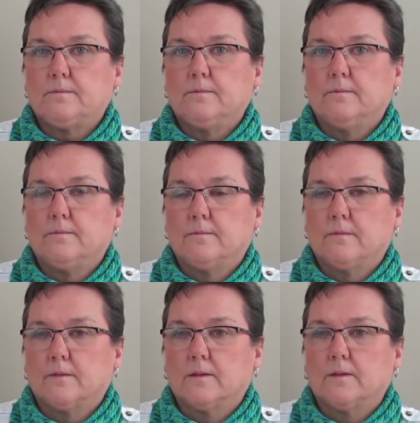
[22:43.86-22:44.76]

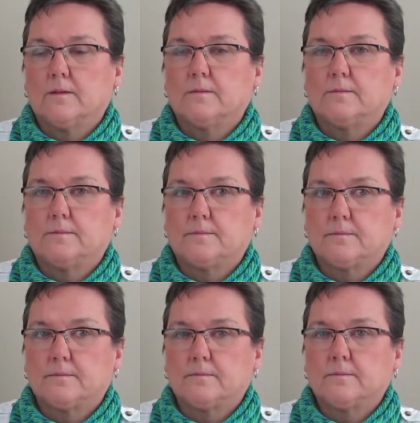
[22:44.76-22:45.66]

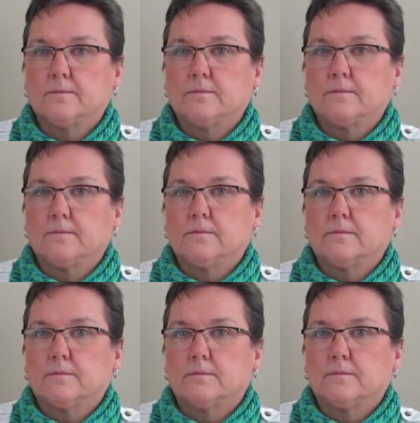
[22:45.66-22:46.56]

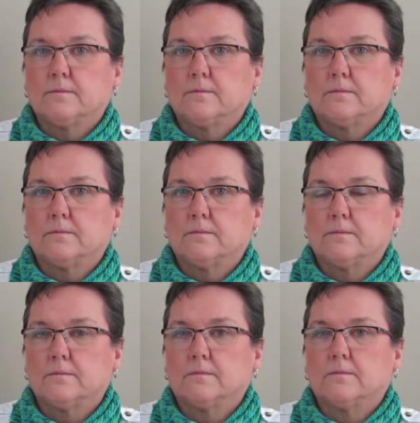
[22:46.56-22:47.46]

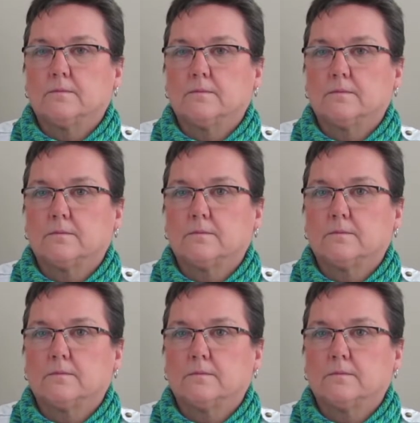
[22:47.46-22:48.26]
No words are spoken by the person on screen.